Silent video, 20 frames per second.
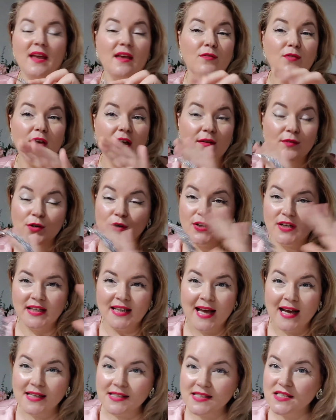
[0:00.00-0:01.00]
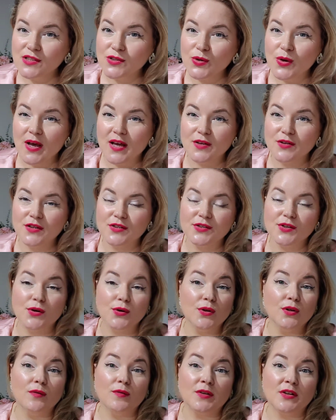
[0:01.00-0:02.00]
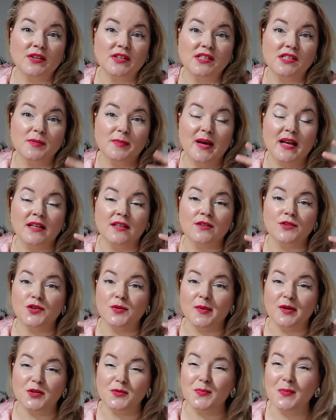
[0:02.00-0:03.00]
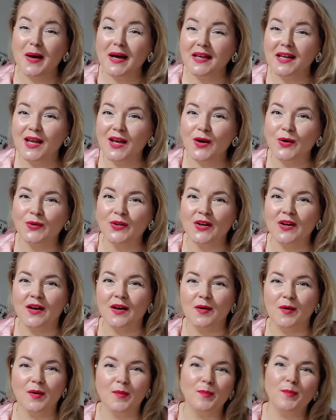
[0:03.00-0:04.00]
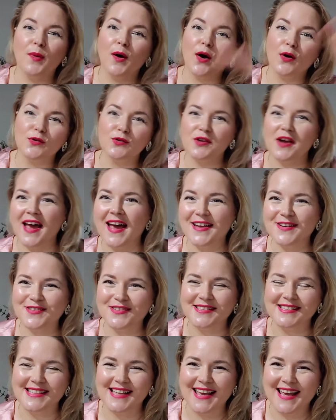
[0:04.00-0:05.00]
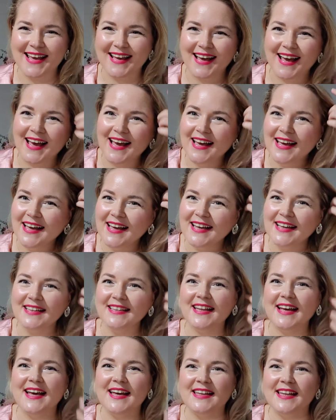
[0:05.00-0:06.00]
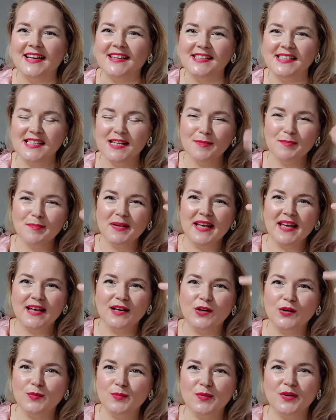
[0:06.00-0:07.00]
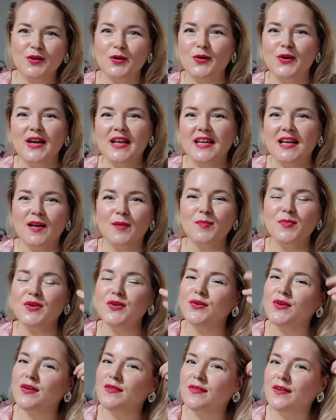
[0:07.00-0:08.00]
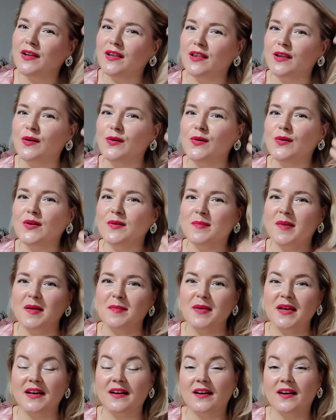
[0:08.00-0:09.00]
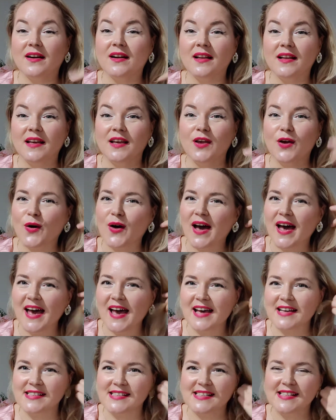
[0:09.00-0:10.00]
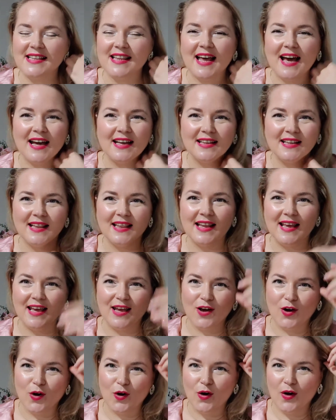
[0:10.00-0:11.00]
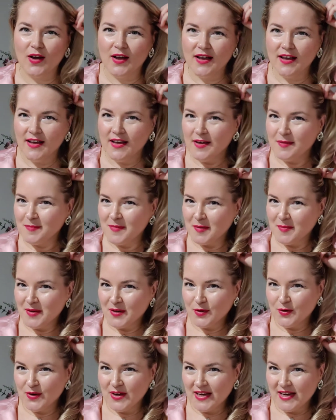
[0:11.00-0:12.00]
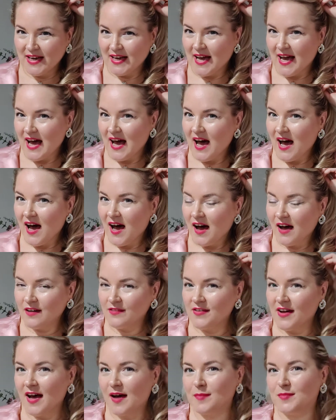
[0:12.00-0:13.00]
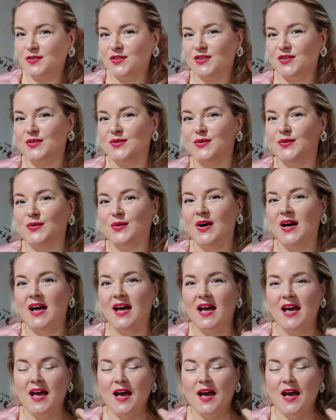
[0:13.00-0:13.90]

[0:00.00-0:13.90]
If you haven't got an access to hairdresser or you don't want to spend too much money on a posh hairdressing, then simply creating a beautiful look, maybe curling your hair slightly or maybe creating a half updo